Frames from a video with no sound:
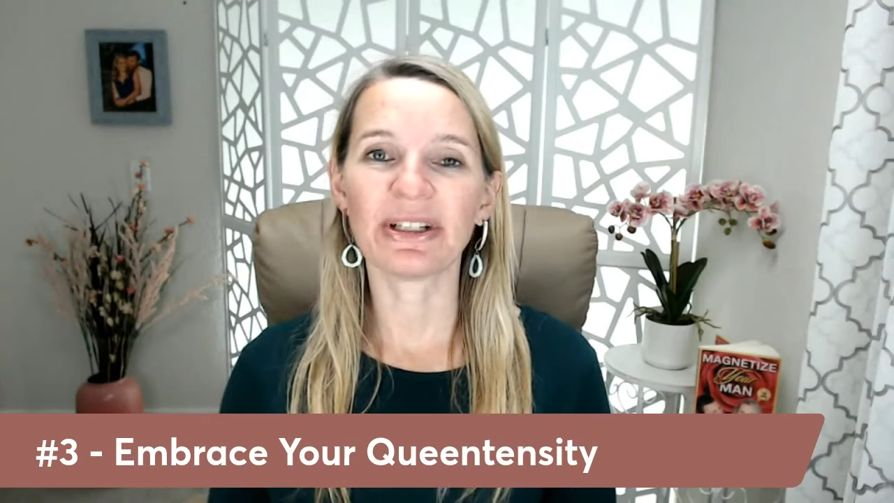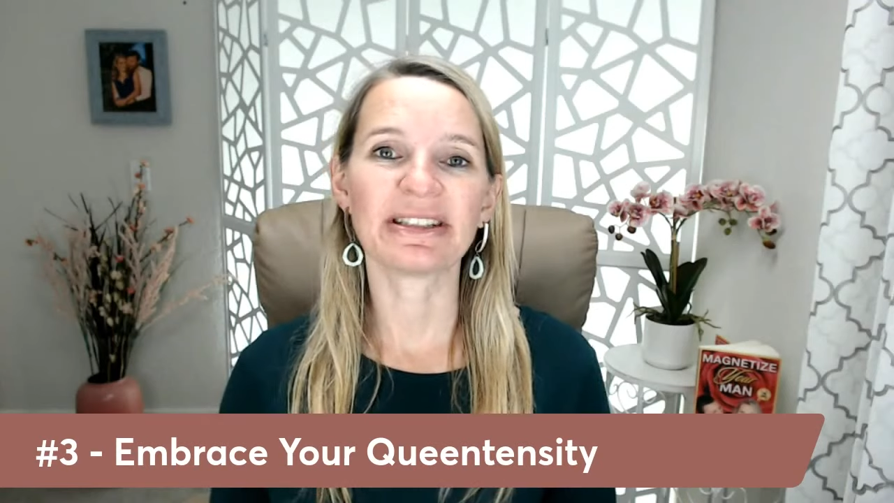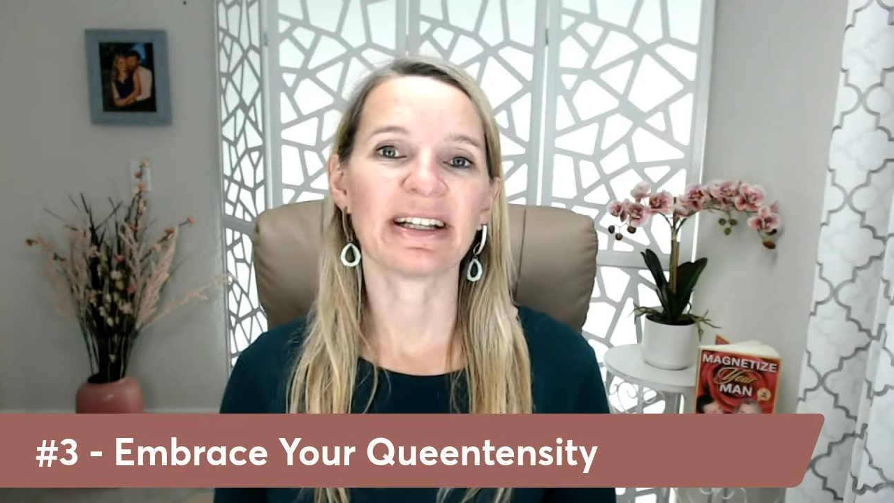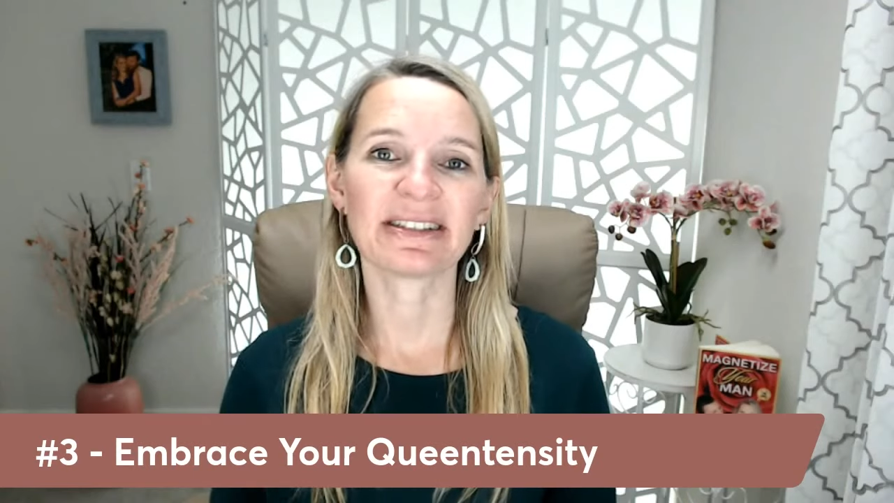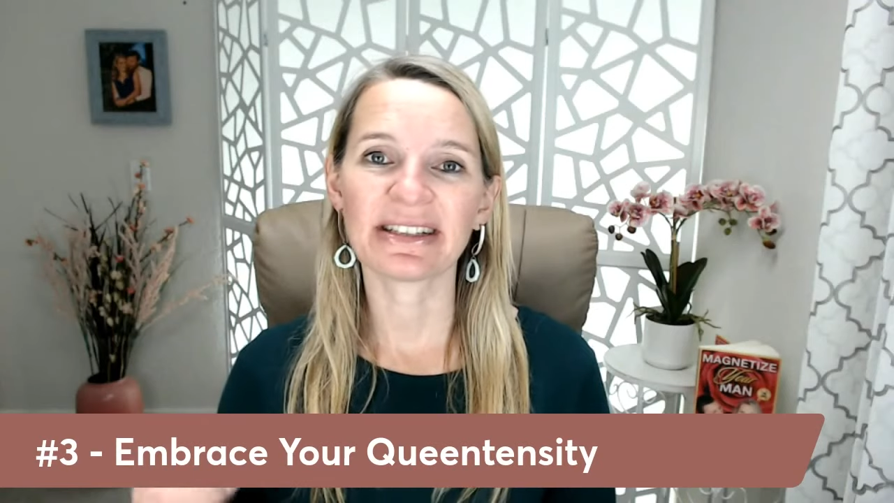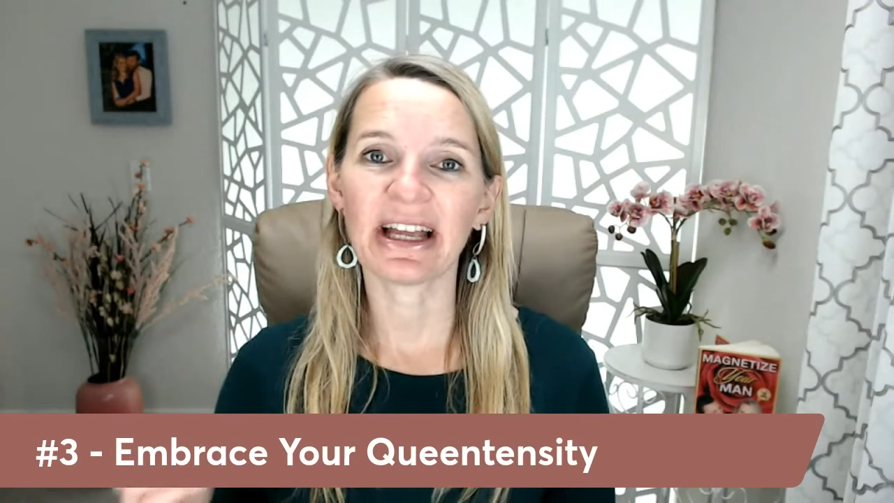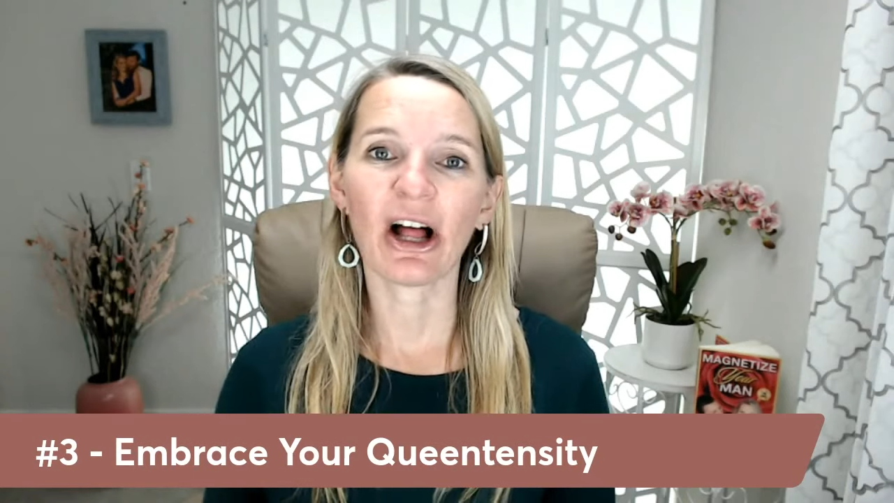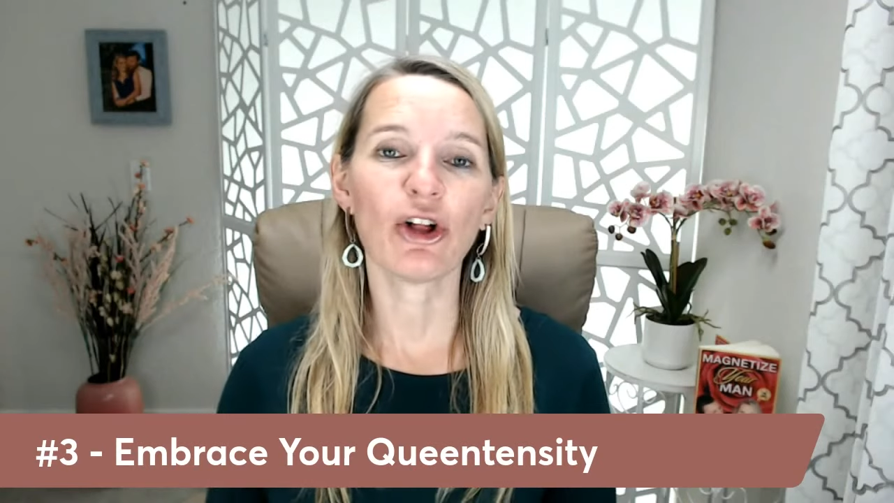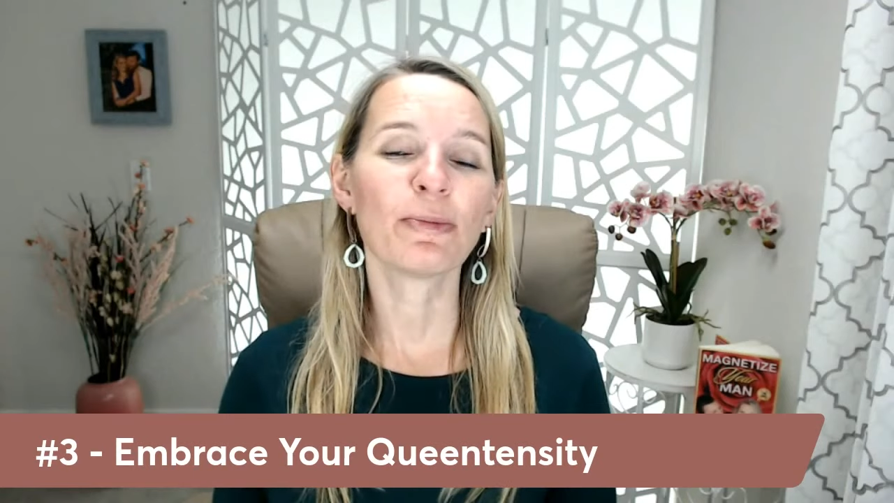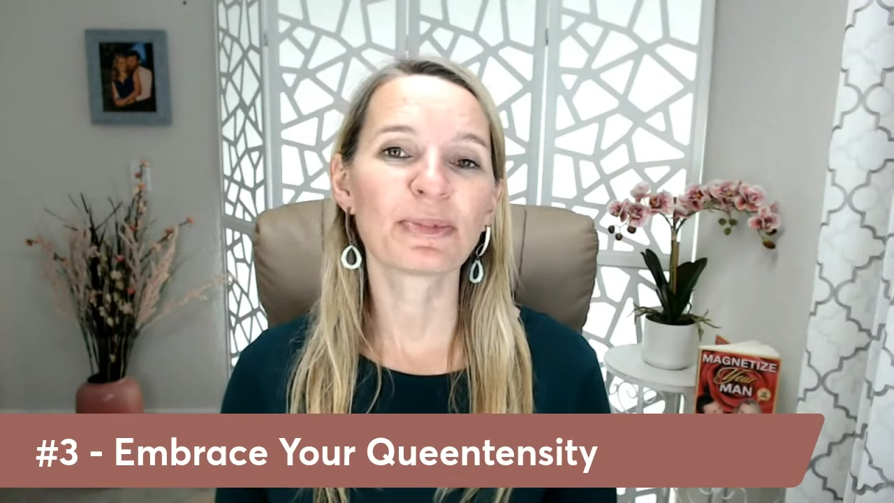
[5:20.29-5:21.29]
Tensity
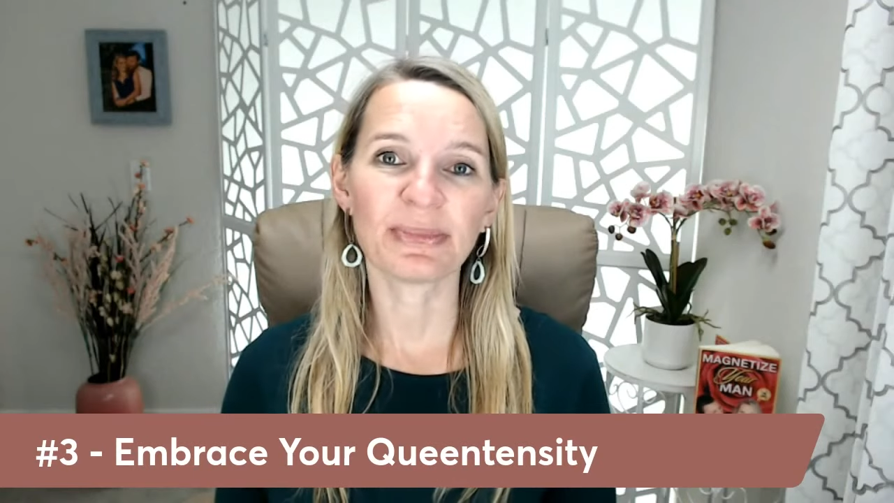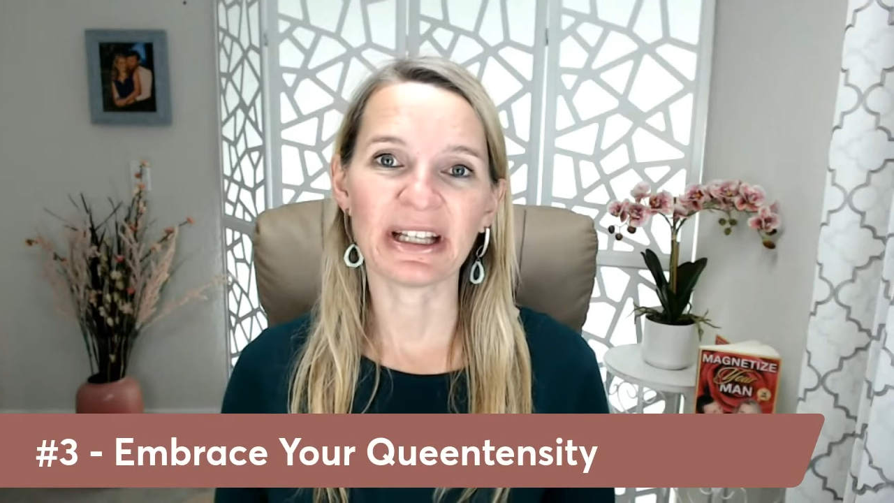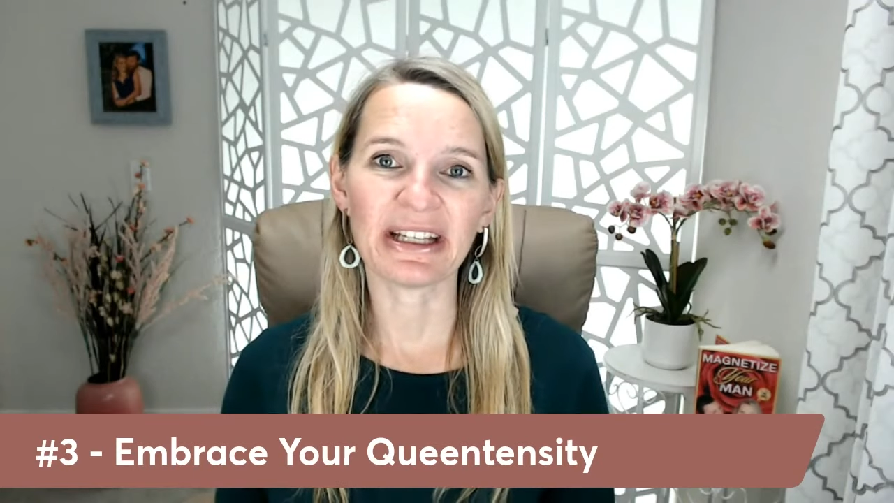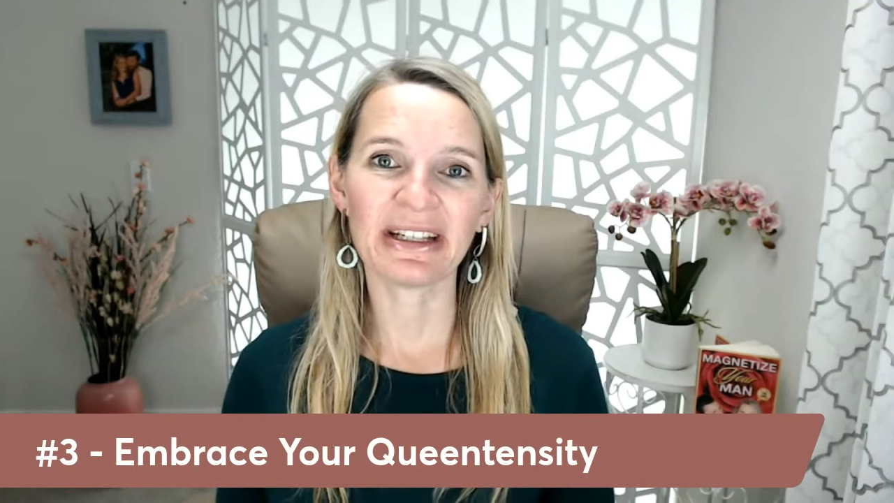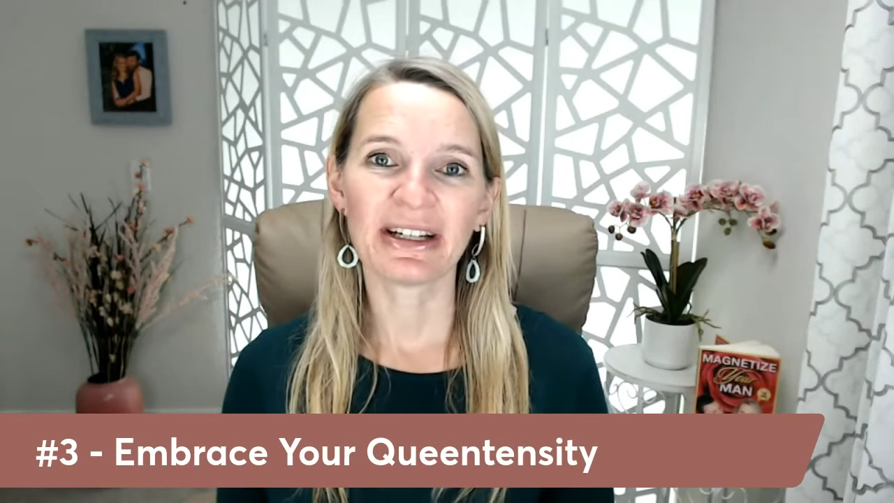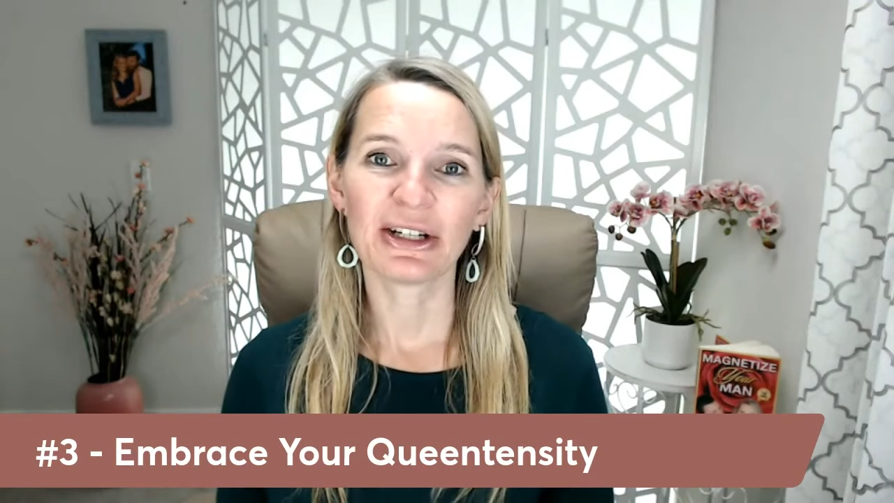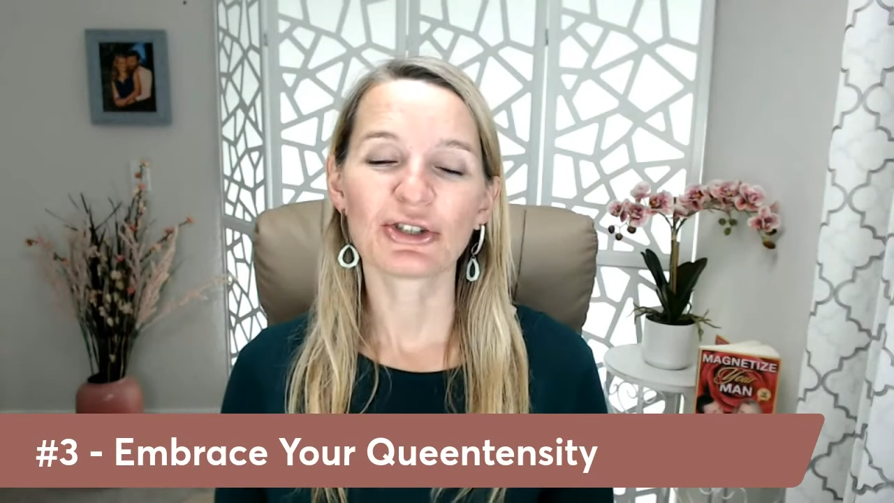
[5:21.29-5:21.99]
helped me